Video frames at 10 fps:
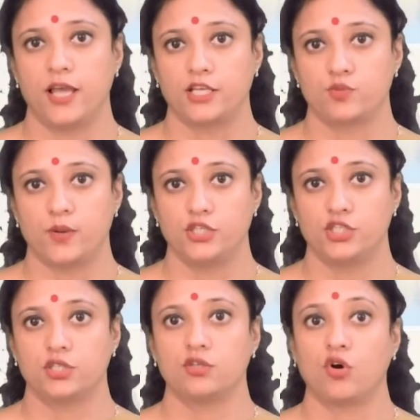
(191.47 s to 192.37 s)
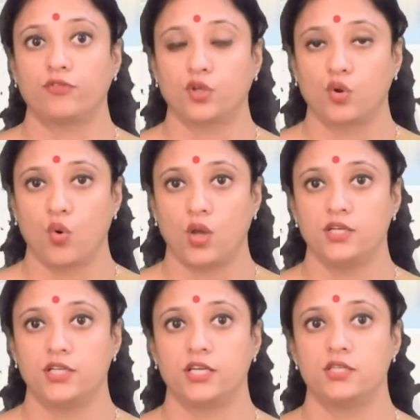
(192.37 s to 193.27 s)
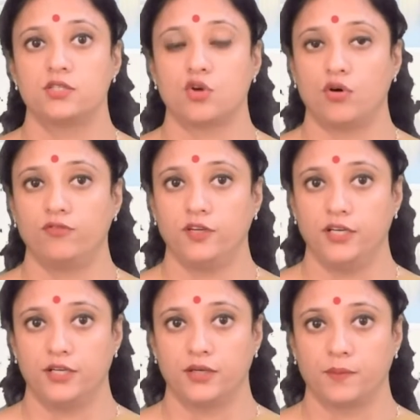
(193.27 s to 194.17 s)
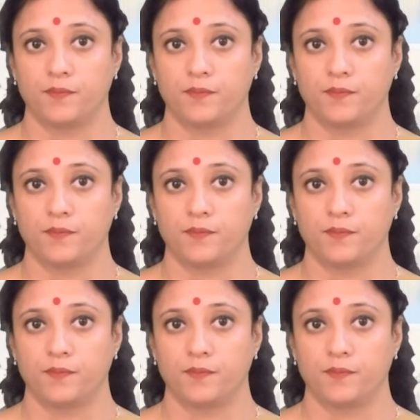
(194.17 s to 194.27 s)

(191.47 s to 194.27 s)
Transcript: expression of the qualities of leader.